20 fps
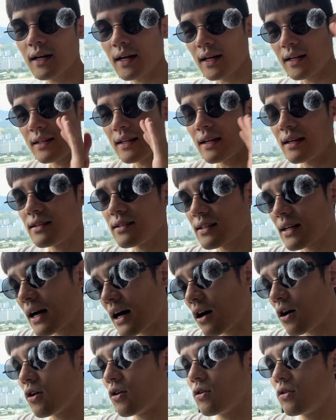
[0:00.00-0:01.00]
And that is
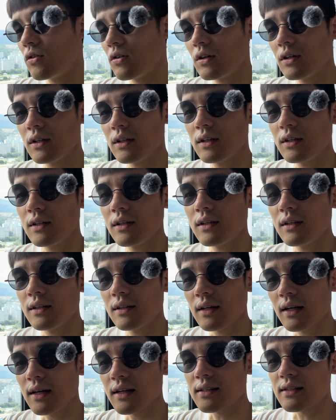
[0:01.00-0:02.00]
how
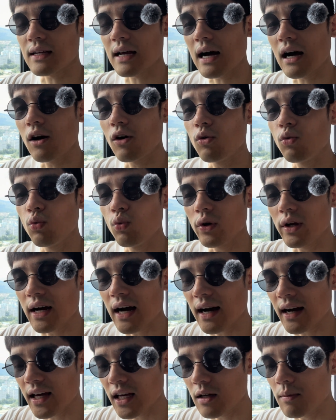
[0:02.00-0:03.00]
we
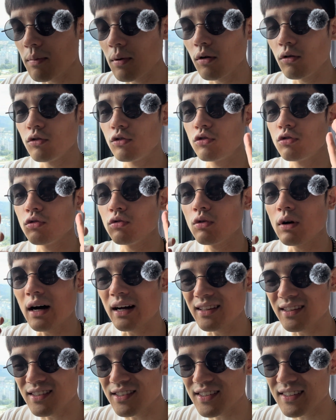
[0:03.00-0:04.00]
are able to
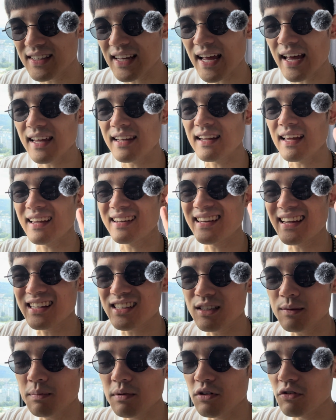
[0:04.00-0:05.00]
understand and
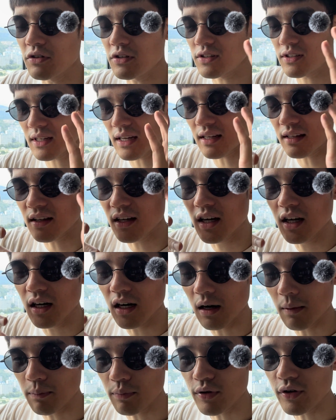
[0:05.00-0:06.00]
experience and
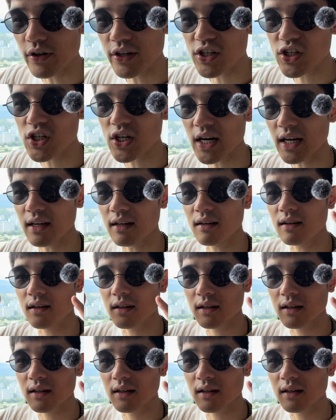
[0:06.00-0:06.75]
appreciate